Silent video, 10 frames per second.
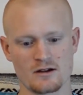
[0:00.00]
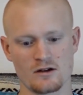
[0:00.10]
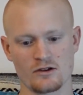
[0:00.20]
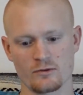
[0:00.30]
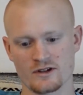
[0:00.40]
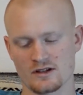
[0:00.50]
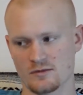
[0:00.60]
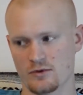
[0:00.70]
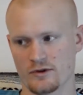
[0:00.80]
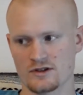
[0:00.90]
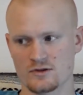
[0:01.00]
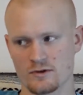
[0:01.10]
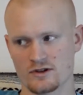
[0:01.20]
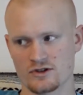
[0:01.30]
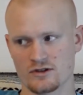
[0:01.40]
all the way to the point to
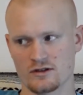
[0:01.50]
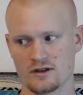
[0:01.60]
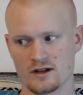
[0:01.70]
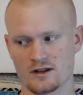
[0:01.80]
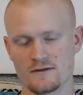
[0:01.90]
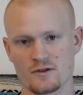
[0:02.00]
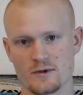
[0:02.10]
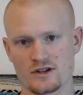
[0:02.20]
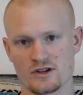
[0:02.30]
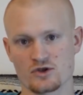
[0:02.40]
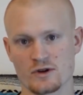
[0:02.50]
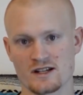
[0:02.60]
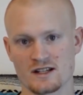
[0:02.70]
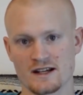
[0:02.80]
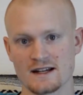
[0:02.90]
where the information is
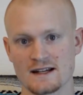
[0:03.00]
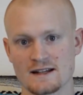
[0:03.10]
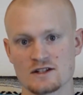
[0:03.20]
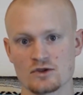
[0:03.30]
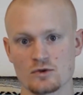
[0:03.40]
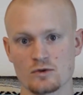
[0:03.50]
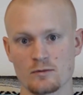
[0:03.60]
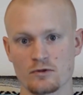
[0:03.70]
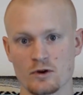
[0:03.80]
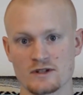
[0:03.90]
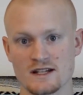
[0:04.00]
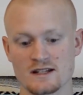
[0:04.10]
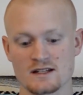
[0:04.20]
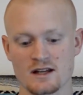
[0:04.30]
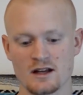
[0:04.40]
translated into
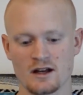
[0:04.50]
proteins.